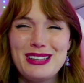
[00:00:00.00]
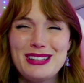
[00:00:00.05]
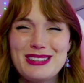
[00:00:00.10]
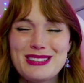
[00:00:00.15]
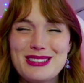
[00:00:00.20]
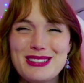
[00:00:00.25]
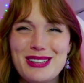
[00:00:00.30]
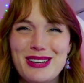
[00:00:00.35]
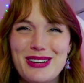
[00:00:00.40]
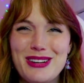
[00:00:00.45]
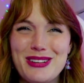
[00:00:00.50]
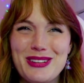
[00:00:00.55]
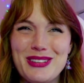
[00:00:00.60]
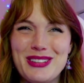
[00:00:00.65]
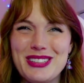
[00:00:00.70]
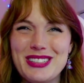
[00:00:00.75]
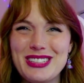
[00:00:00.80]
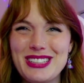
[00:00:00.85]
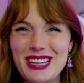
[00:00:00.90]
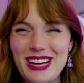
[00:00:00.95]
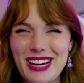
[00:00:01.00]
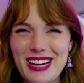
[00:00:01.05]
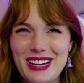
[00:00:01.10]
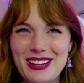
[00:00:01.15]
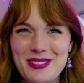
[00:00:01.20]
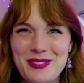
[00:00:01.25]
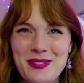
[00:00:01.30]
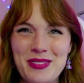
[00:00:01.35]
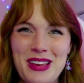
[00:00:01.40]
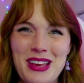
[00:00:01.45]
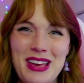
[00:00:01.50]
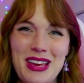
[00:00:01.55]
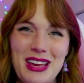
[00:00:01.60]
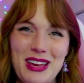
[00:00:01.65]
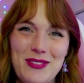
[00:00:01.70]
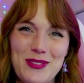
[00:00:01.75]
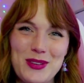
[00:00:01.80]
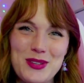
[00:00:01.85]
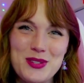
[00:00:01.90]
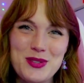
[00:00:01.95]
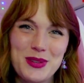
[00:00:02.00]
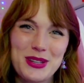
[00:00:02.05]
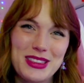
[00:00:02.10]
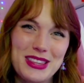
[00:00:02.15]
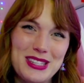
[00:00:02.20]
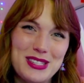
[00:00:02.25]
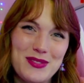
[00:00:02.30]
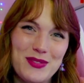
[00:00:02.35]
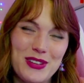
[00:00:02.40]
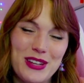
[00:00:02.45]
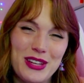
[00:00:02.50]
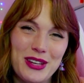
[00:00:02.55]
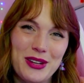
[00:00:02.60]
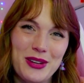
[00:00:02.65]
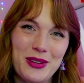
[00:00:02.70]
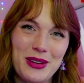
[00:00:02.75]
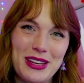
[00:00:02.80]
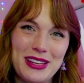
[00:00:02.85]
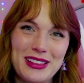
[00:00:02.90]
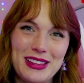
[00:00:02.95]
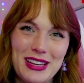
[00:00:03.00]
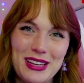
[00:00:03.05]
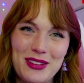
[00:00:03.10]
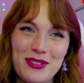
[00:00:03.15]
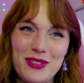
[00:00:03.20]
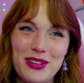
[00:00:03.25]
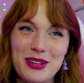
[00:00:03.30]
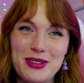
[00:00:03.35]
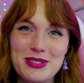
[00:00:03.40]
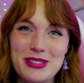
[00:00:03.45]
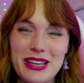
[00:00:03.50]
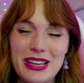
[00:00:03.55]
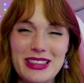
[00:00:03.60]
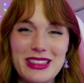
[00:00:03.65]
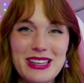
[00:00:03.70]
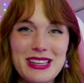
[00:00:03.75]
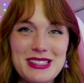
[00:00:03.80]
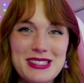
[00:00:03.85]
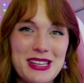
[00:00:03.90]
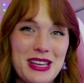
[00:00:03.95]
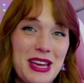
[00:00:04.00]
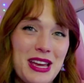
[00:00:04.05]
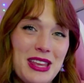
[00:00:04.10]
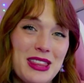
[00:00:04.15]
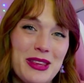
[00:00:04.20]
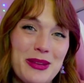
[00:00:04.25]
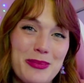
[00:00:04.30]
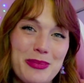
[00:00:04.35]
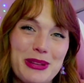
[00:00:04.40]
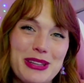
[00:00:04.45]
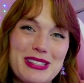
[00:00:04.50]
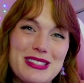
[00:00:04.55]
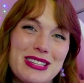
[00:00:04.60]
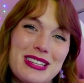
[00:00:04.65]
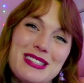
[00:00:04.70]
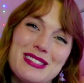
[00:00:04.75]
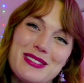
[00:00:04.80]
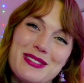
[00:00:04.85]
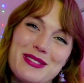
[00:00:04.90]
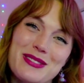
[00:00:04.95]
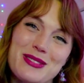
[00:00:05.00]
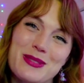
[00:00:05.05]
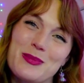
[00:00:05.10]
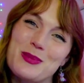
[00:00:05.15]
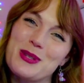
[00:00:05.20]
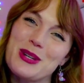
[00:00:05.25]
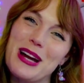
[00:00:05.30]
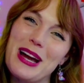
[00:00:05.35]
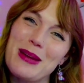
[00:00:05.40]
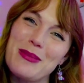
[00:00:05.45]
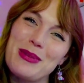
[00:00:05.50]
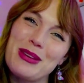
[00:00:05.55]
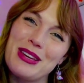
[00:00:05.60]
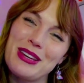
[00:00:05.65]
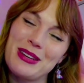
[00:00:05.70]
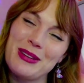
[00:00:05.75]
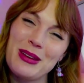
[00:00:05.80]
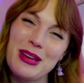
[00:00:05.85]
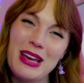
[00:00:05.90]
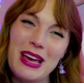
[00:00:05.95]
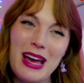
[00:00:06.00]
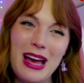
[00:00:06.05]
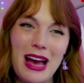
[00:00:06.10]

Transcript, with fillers: So yeah, if you enjoyed this video and like videos like this, then please consider subscribing.